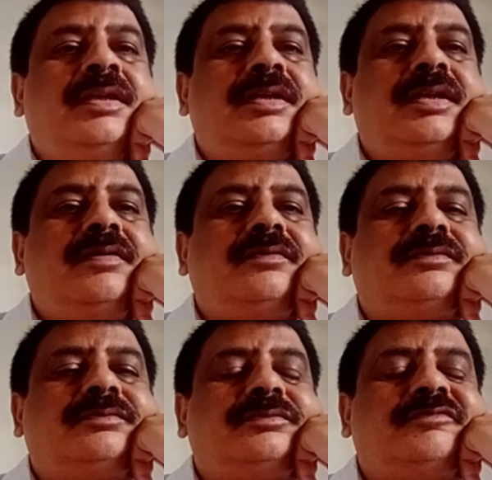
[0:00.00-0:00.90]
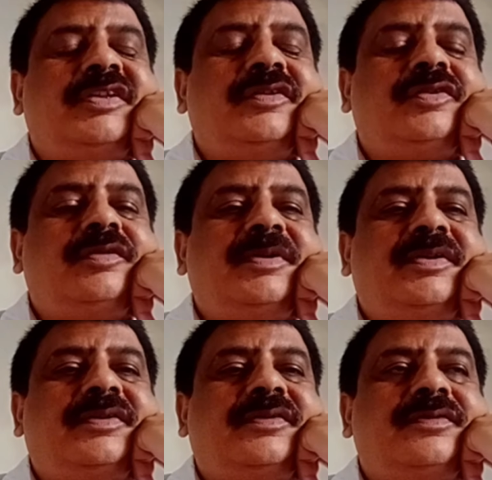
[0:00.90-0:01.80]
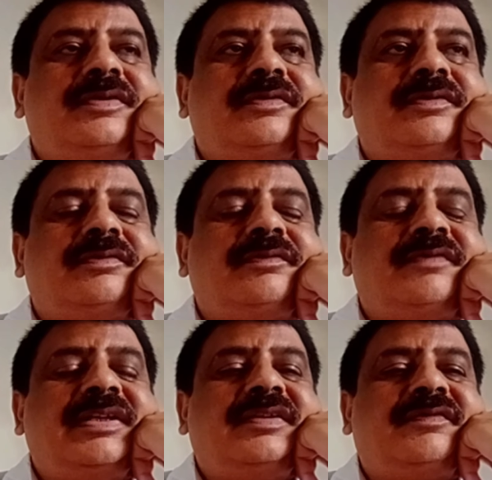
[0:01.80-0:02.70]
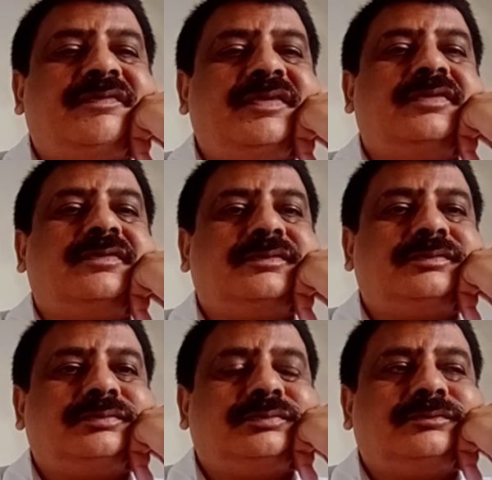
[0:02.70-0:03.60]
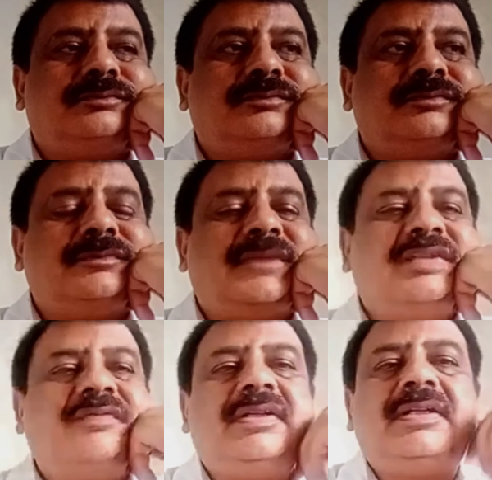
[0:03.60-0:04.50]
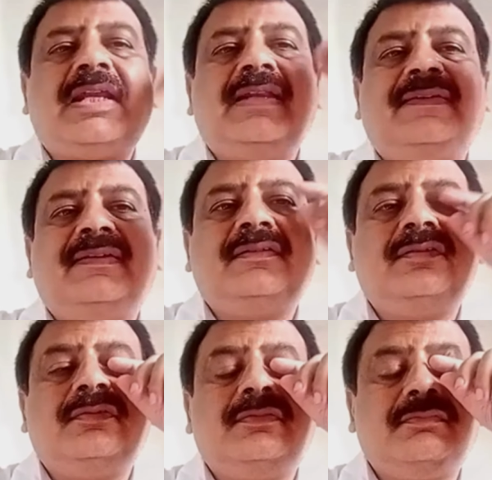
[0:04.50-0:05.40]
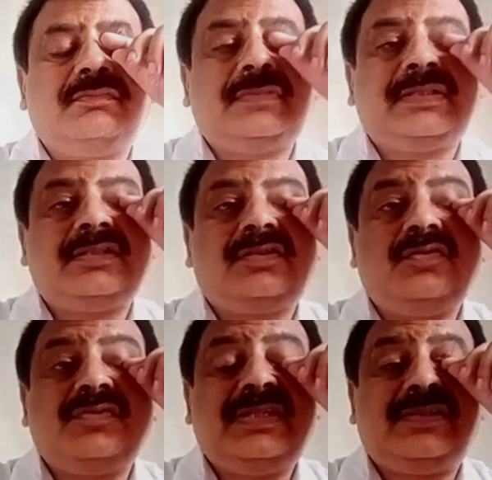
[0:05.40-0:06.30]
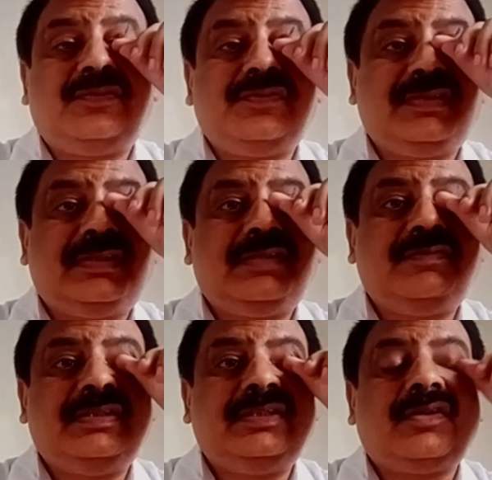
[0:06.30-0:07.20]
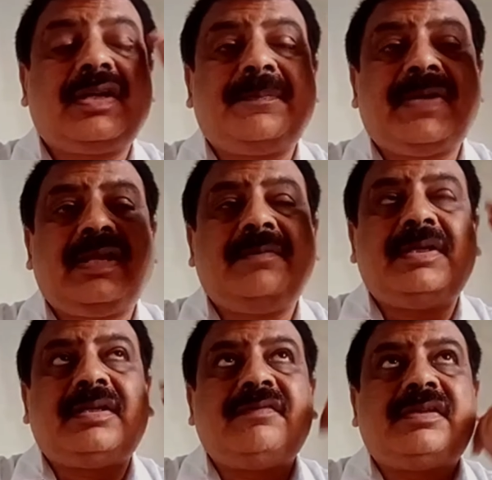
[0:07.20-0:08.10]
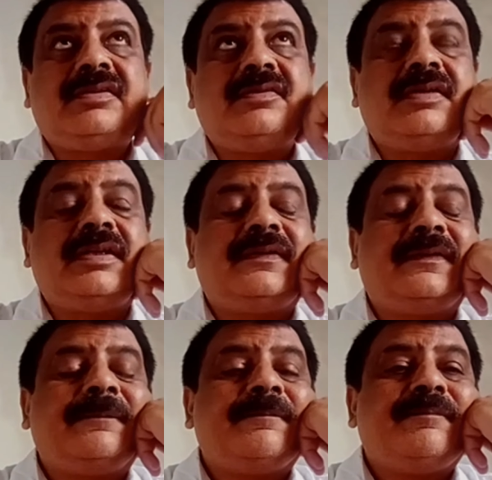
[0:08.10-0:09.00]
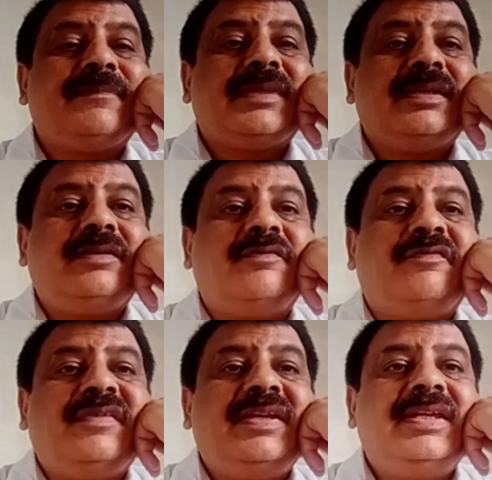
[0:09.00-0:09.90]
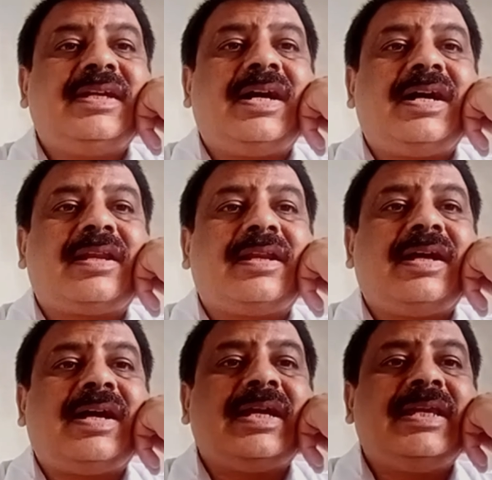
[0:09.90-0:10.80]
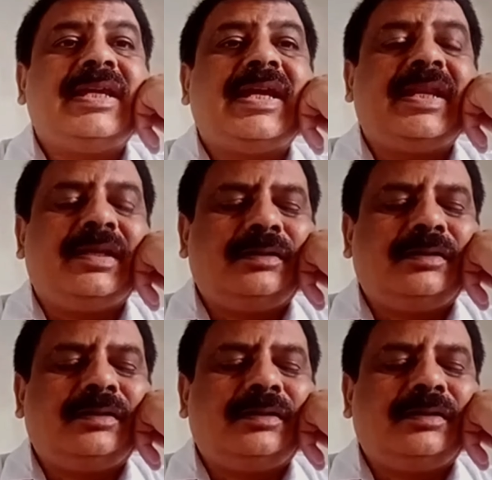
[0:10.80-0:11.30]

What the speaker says: Now, when you talk about research based view, there's one analysis that's closely associated with it, or a parameter which is known as VRIN,